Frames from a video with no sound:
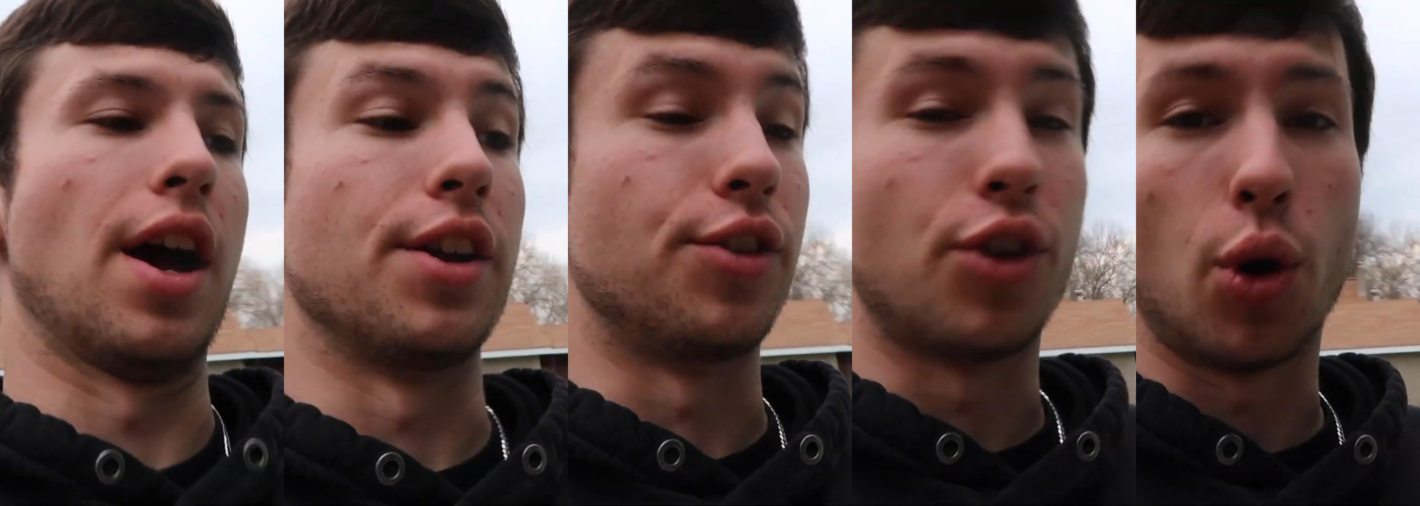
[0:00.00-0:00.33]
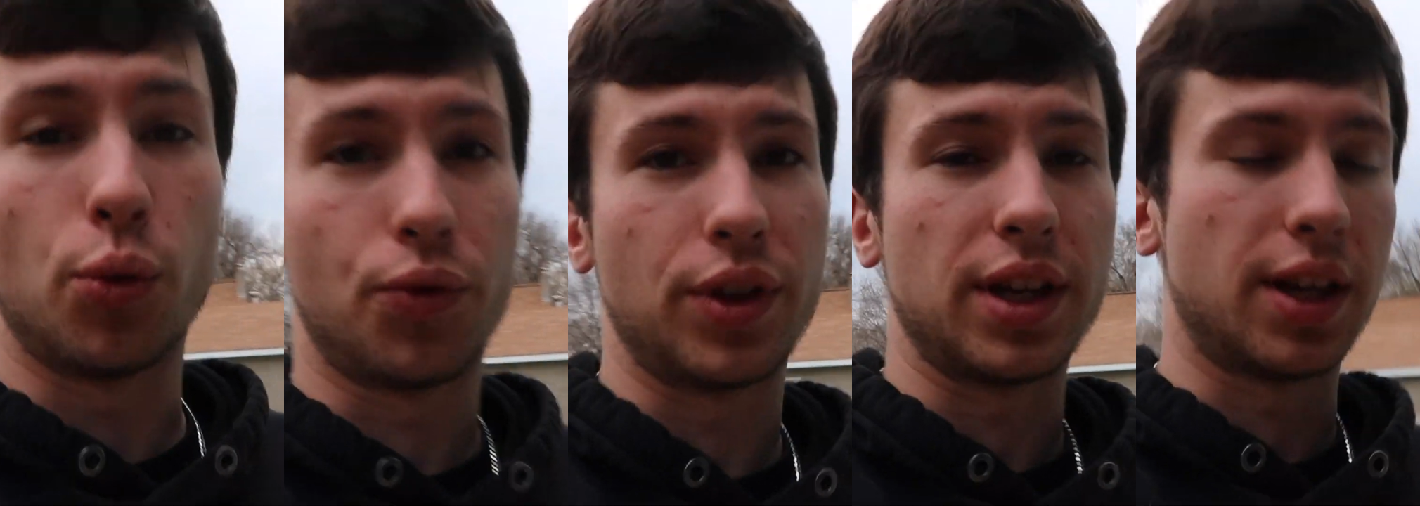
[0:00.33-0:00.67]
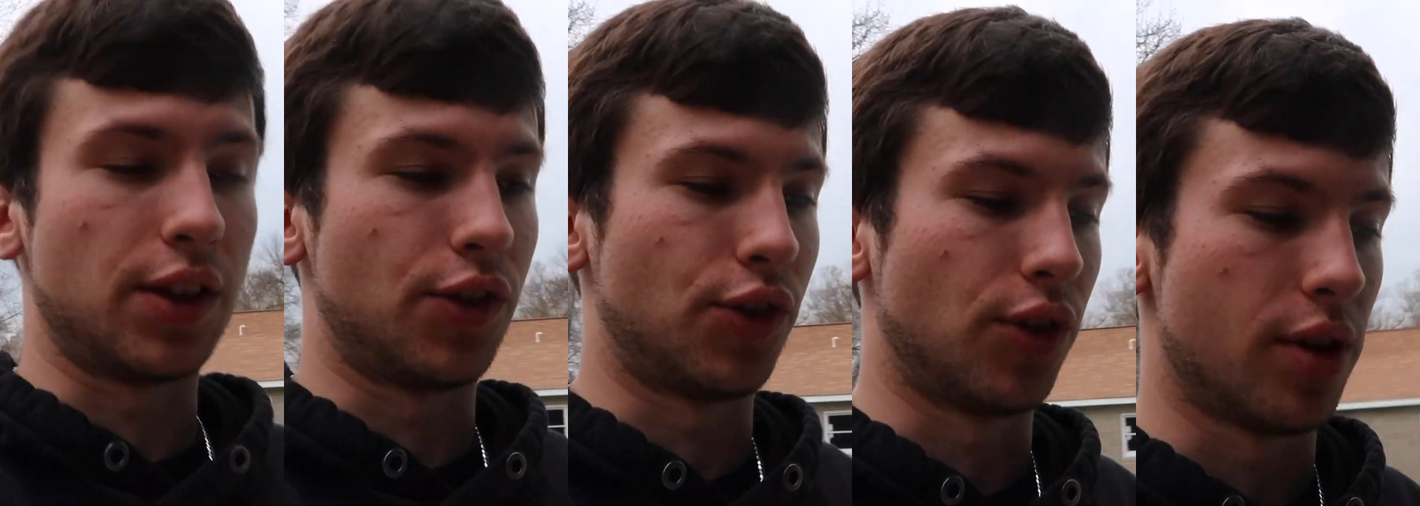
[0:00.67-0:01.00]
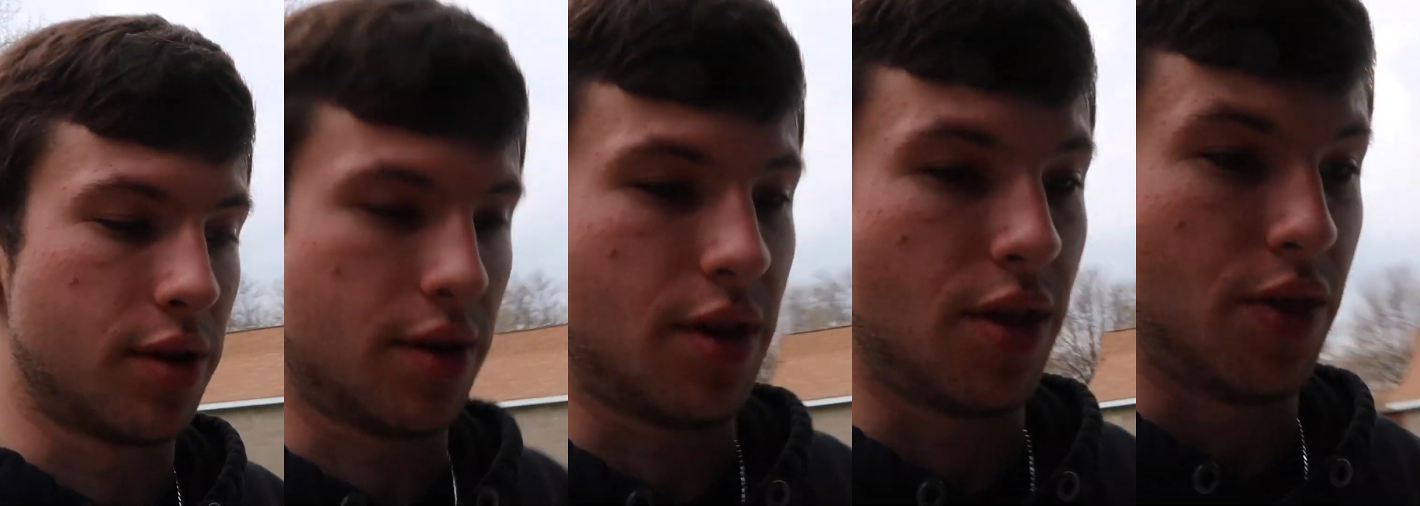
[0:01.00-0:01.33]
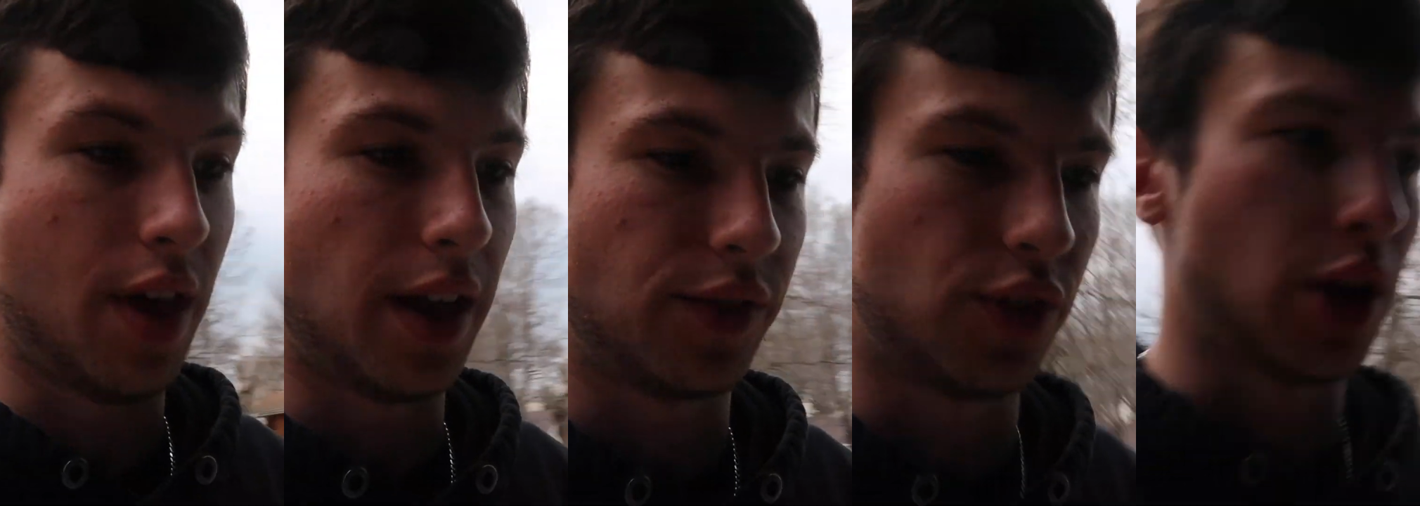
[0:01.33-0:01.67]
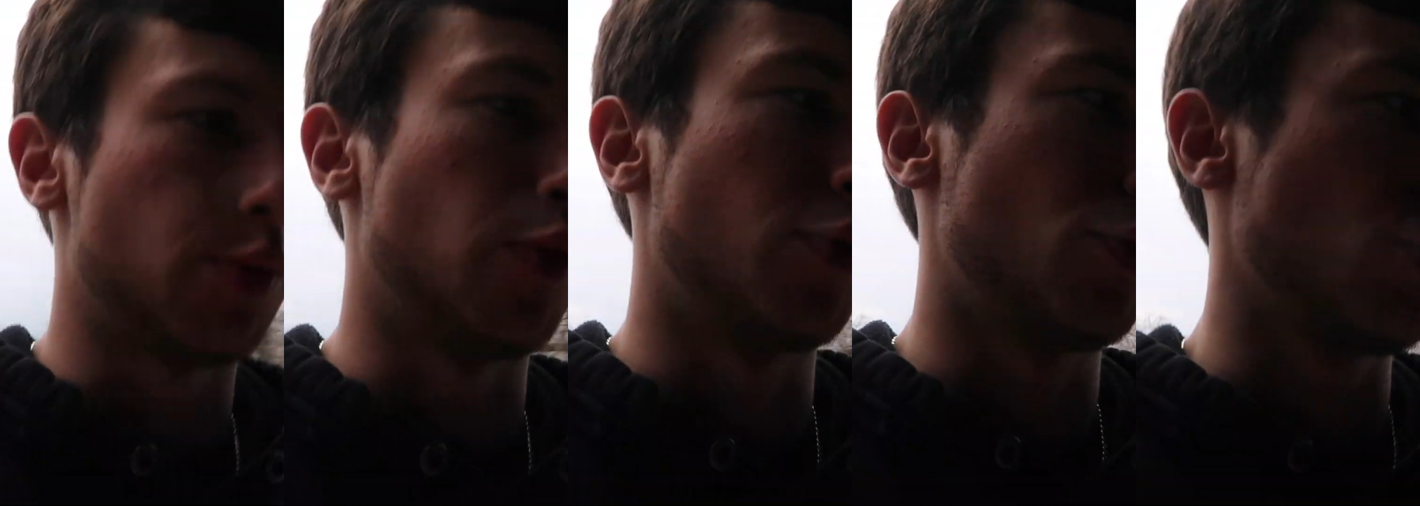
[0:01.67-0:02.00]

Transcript: I don't think it's that type of